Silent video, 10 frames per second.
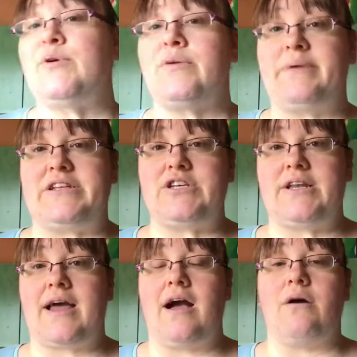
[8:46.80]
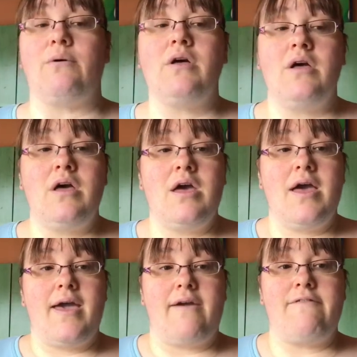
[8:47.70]
on a budget now.
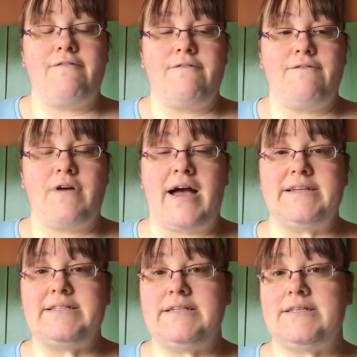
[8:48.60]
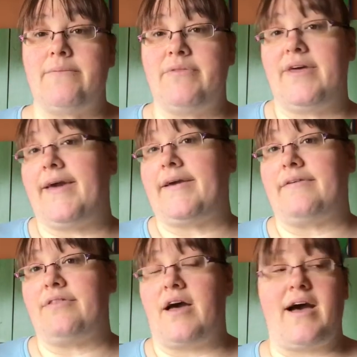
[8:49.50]
If I see
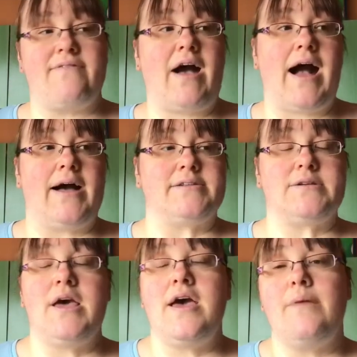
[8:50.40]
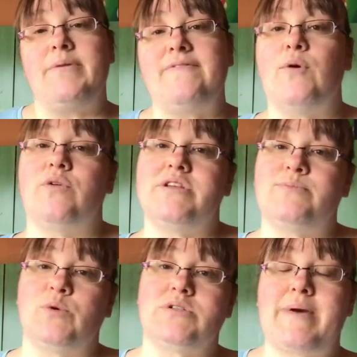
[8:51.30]
something that I've had before that's
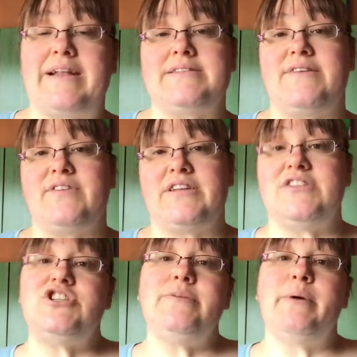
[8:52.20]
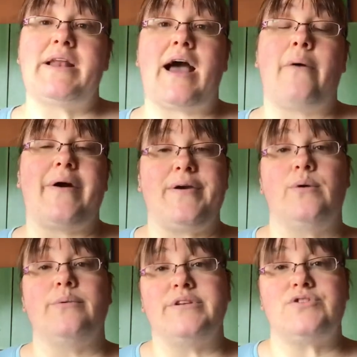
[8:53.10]
more expensive and is cheaper now, I
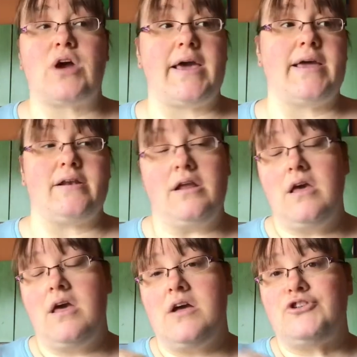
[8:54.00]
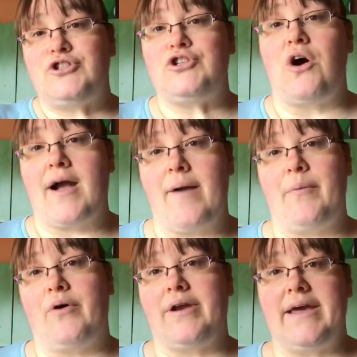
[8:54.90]
always try and stock up
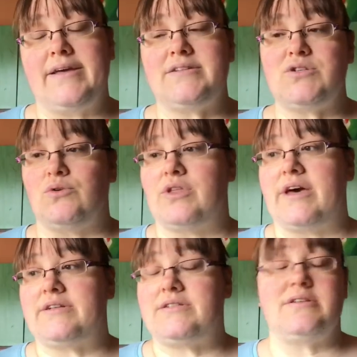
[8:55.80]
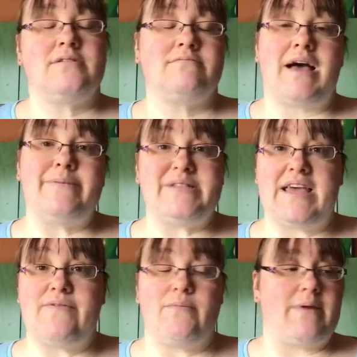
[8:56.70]
on it so that I'm
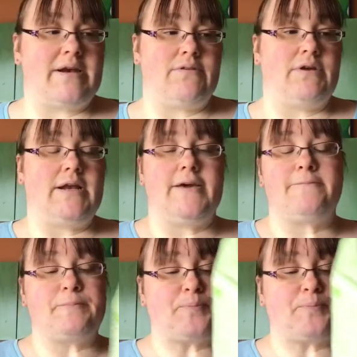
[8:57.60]
saving money, really.